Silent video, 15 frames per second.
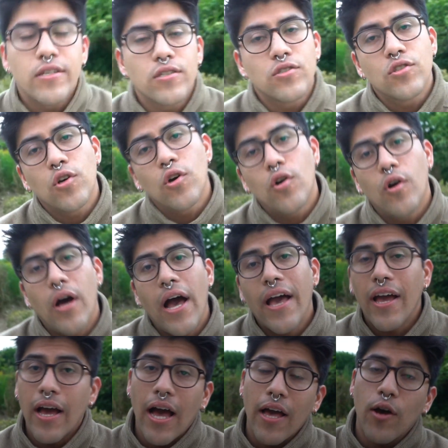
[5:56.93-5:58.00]
So
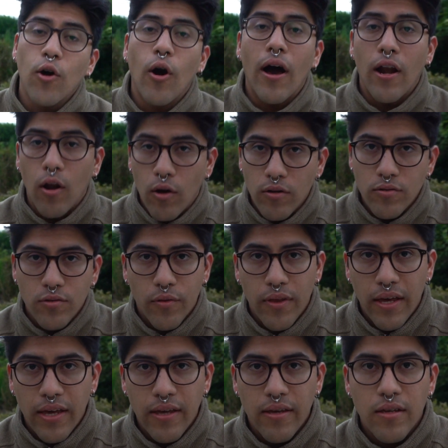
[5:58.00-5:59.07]
I I go alone
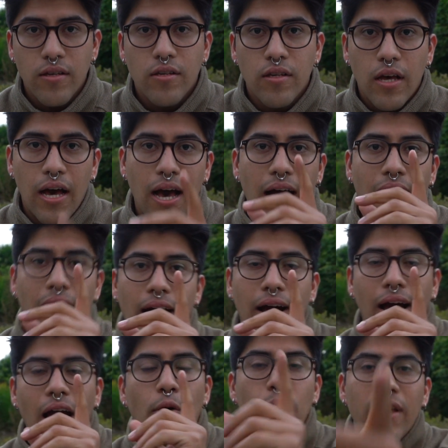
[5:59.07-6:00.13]
today.
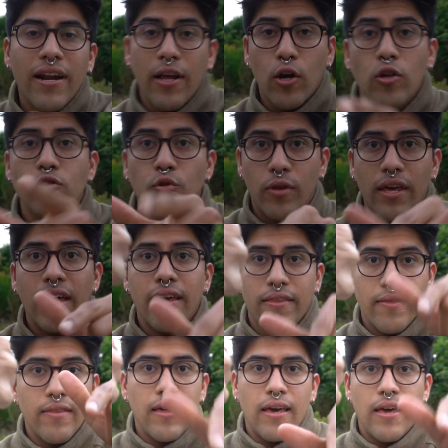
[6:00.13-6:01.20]
And I wanna record today.
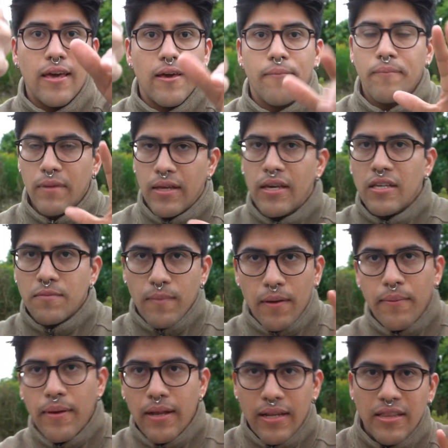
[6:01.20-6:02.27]
Uh, it's
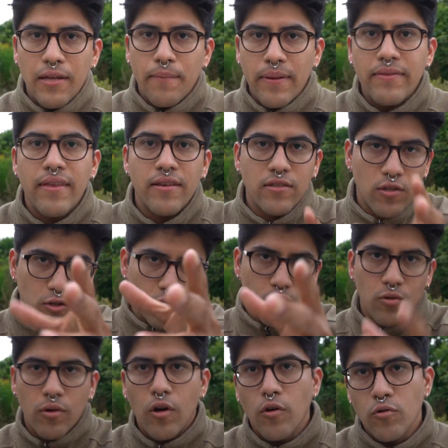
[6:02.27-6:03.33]
maybe a little bit dangerous
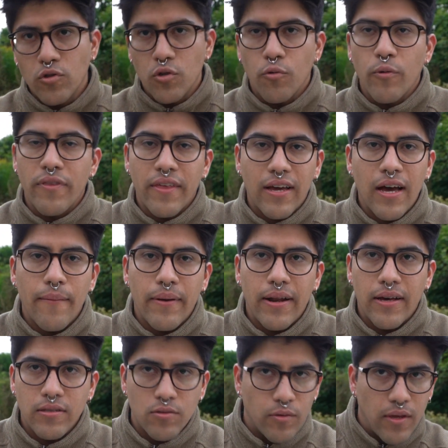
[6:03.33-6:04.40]
go to with the
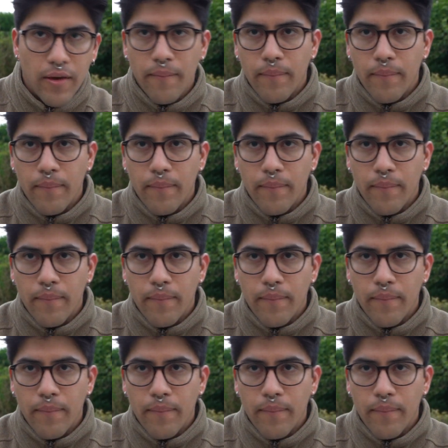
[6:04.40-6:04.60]
camera to the